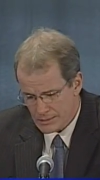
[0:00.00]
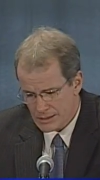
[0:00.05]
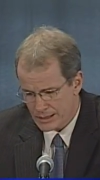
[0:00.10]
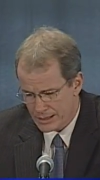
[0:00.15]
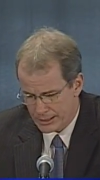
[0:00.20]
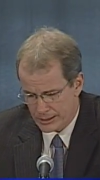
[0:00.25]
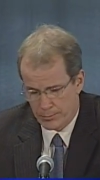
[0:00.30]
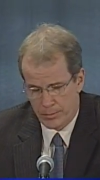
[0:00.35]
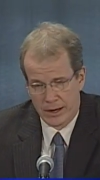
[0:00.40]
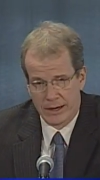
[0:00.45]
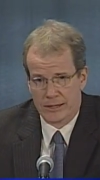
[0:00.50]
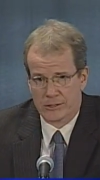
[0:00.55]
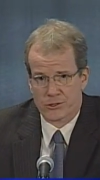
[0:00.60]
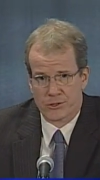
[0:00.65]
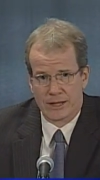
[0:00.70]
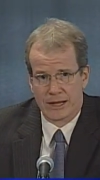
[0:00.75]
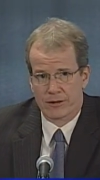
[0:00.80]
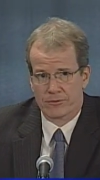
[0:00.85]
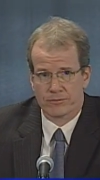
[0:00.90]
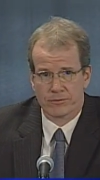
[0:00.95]
And the money. So
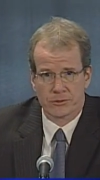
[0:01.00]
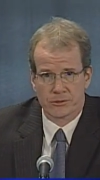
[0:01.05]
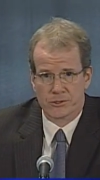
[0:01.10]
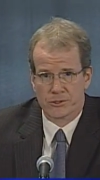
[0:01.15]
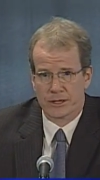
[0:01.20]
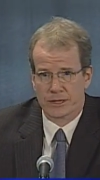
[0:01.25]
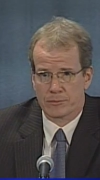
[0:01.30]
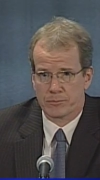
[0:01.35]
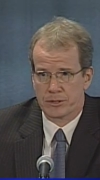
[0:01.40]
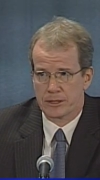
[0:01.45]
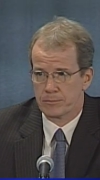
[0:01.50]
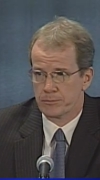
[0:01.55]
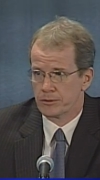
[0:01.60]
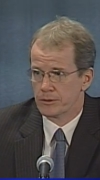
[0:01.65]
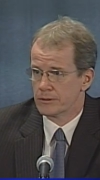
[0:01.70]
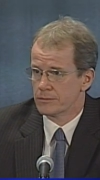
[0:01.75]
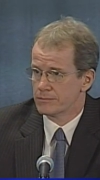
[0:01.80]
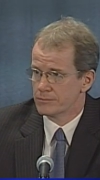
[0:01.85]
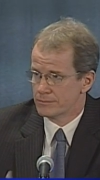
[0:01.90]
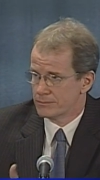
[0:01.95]
they had a full slate of
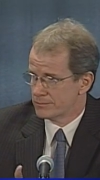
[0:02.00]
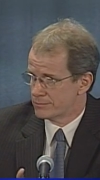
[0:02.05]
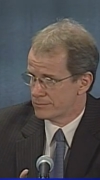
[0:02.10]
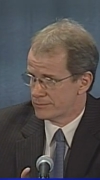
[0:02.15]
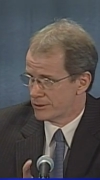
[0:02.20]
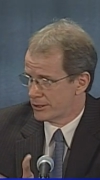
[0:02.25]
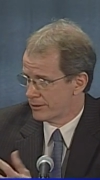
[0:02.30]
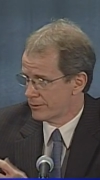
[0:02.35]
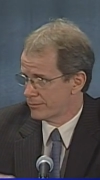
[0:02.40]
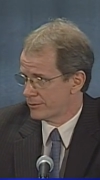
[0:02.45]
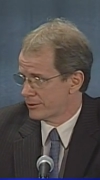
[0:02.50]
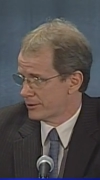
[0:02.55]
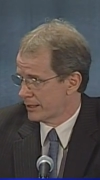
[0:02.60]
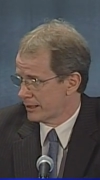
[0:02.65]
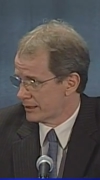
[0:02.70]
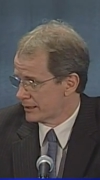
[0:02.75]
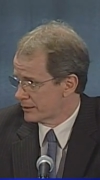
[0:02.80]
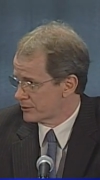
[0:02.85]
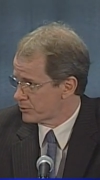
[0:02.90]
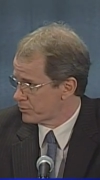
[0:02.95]
people. You know, their
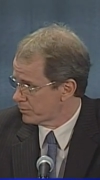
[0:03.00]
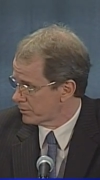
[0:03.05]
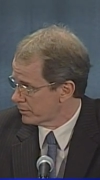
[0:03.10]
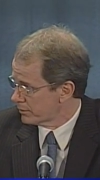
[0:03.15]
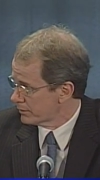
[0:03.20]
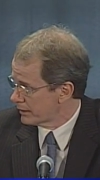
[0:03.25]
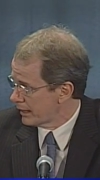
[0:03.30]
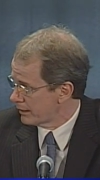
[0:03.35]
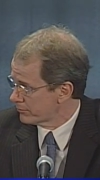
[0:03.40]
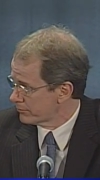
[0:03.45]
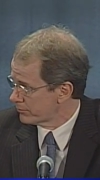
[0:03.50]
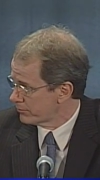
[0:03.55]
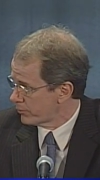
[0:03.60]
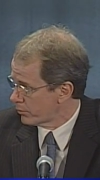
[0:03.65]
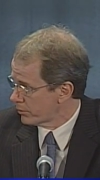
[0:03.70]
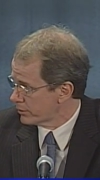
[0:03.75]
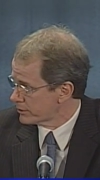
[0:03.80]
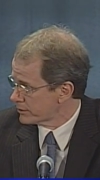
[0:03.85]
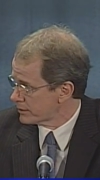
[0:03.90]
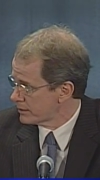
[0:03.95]
delegates were out in
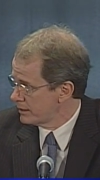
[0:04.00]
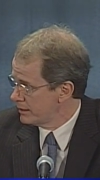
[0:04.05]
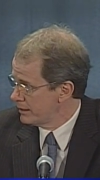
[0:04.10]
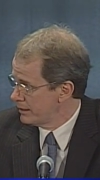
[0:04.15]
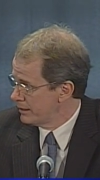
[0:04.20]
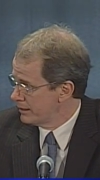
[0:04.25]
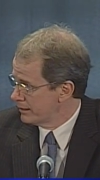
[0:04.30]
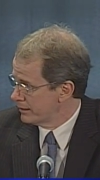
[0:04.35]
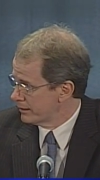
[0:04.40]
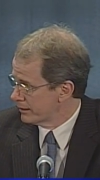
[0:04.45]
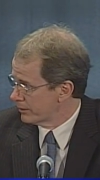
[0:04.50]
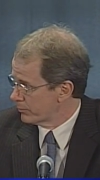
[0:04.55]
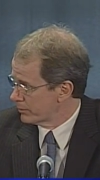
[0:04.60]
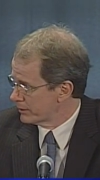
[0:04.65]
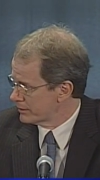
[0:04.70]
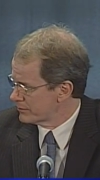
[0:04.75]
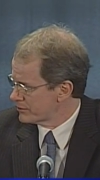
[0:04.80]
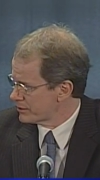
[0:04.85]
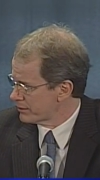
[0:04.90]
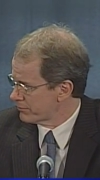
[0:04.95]
force. You know, we
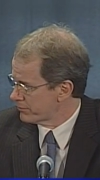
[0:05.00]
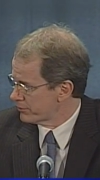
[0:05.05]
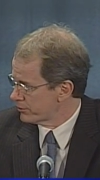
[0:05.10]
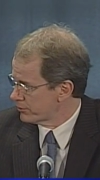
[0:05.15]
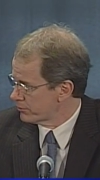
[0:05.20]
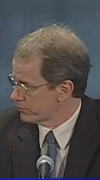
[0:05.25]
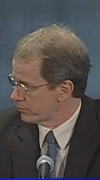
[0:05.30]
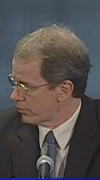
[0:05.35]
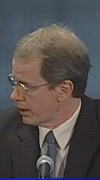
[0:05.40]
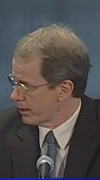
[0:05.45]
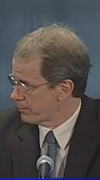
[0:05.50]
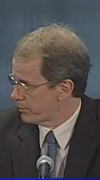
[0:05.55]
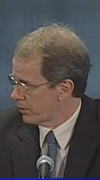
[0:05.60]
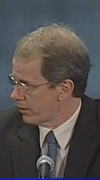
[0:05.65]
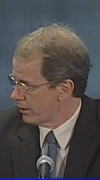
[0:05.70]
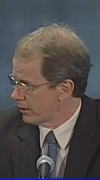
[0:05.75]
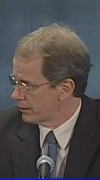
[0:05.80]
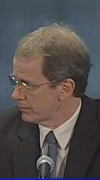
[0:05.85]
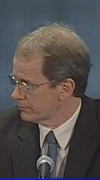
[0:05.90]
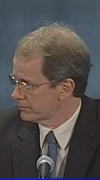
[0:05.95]
did see a few Ron
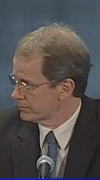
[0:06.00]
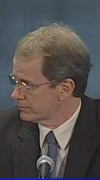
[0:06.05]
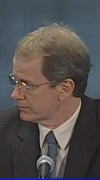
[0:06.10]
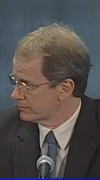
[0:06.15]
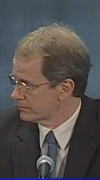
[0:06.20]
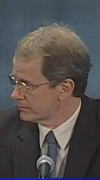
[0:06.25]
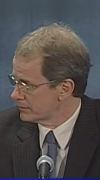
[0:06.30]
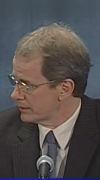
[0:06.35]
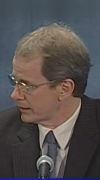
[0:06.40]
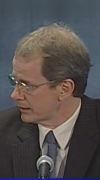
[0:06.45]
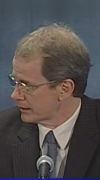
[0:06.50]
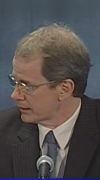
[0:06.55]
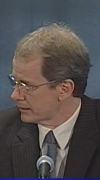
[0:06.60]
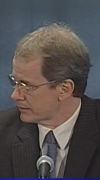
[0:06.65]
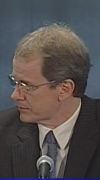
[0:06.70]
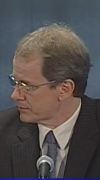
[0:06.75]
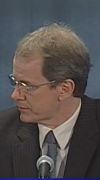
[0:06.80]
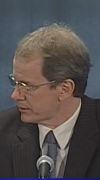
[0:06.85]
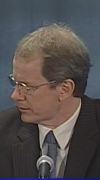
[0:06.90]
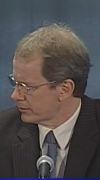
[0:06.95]
Paul
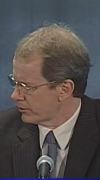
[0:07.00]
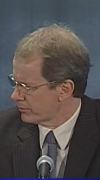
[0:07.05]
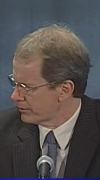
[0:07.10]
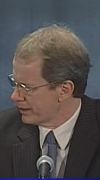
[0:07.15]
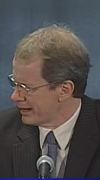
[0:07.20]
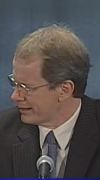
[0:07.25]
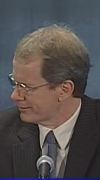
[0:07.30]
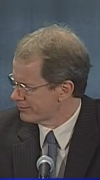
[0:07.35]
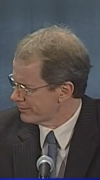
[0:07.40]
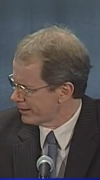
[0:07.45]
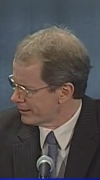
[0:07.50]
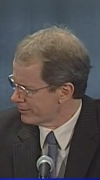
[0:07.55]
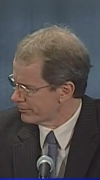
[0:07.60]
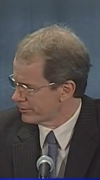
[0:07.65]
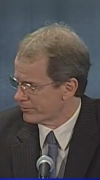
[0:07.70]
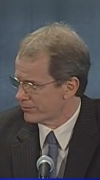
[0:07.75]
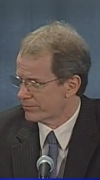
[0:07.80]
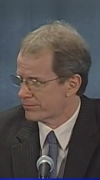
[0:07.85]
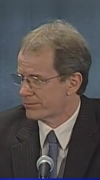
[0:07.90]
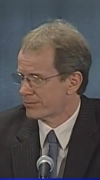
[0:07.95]
delegates, although not. I don't
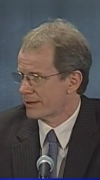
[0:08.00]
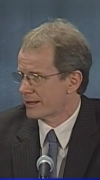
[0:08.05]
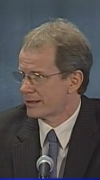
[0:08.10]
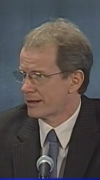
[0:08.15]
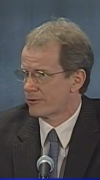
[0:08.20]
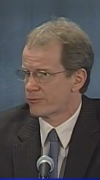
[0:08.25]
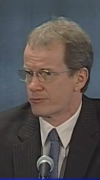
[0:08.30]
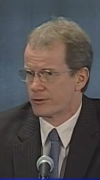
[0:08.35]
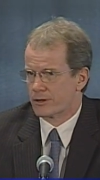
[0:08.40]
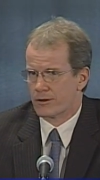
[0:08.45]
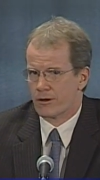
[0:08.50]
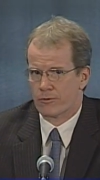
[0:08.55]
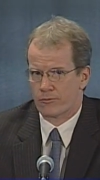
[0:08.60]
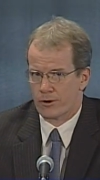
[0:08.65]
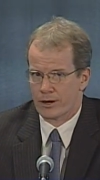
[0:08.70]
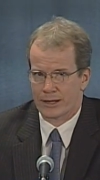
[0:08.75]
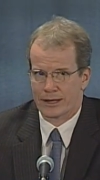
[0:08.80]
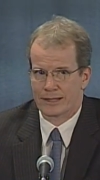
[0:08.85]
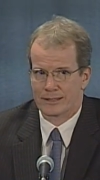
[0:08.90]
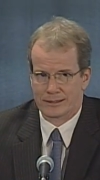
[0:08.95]
know. If, I don't recall
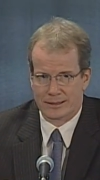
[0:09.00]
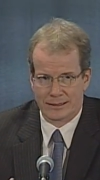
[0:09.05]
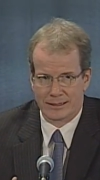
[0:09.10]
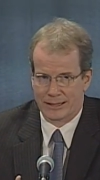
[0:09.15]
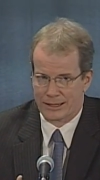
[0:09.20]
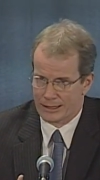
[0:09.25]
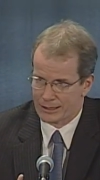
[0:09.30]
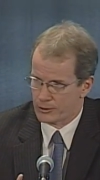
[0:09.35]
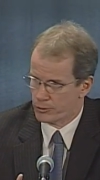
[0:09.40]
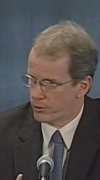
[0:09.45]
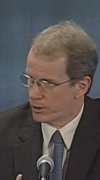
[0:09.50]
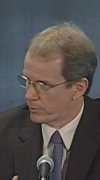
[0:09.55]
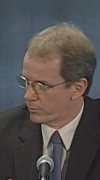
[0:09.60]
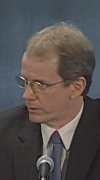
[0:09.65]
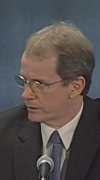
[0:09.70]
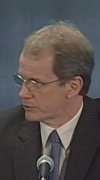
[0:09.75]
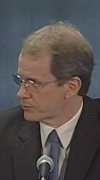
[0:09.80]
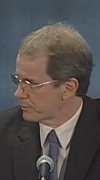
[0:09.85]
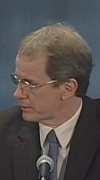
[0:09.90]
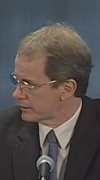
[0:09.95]
running into any Illinois
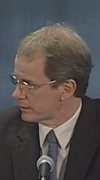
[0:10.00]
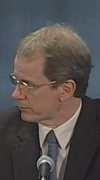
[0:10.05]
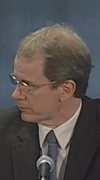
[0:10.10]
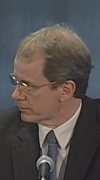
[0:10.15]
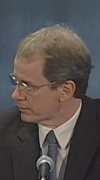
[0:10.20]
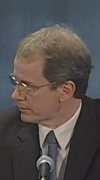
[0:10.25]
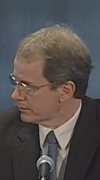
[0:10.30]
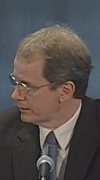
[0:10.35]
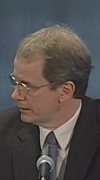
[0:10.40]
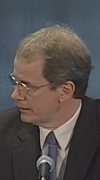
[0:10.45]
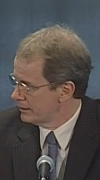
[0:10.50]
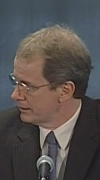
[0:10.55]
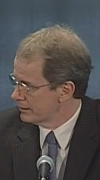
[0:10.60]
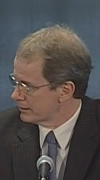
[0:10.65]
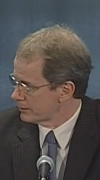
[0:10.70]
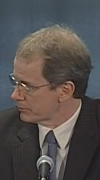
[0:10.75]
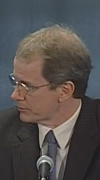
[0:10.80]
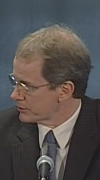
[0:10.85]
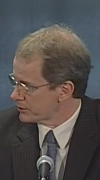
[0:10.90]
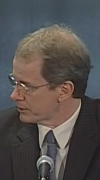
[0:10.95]
ones, but they were
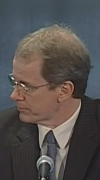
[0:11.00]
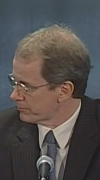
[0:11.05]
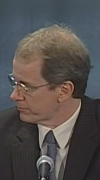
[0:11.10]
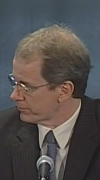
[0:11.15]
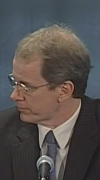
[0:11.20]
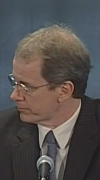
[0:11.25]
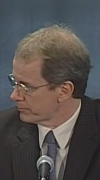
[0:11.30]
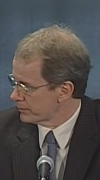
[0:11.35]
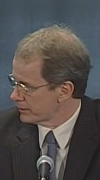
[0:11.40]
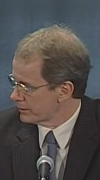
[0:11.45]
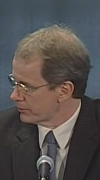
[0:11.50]
there were some from uh,